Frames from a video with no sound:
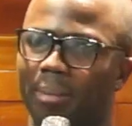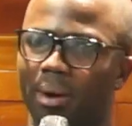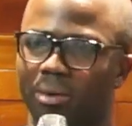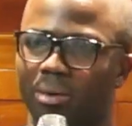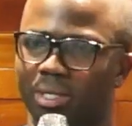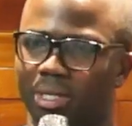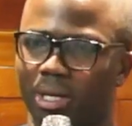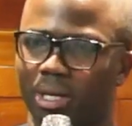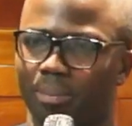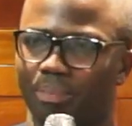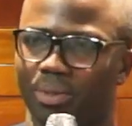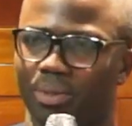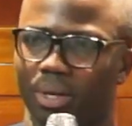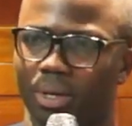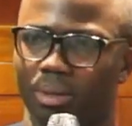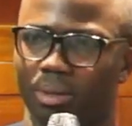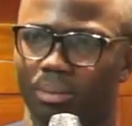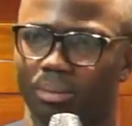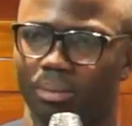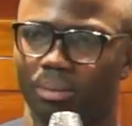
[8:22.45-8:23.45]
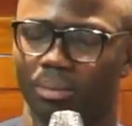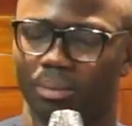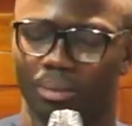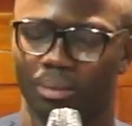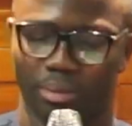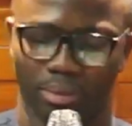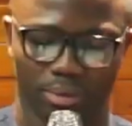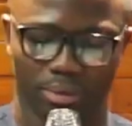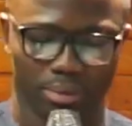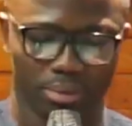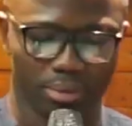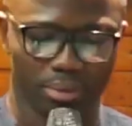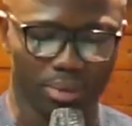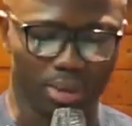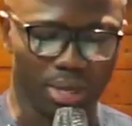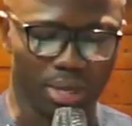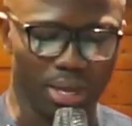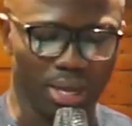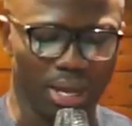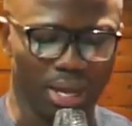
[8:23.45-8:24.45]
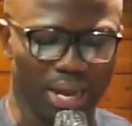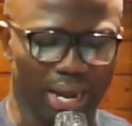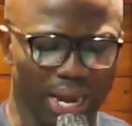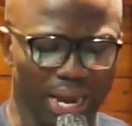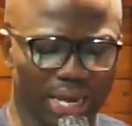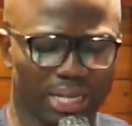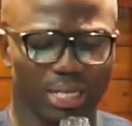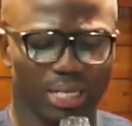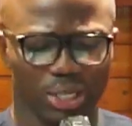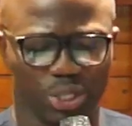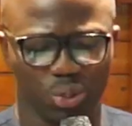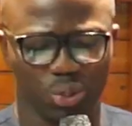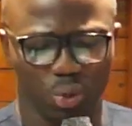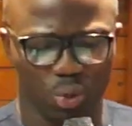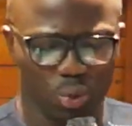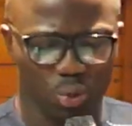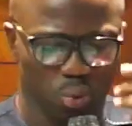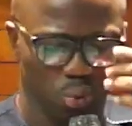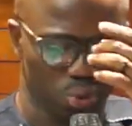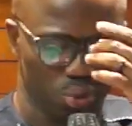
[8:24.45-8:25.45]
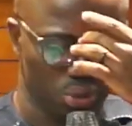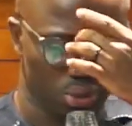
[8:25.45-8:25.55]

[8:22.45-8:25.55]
something. It is not good.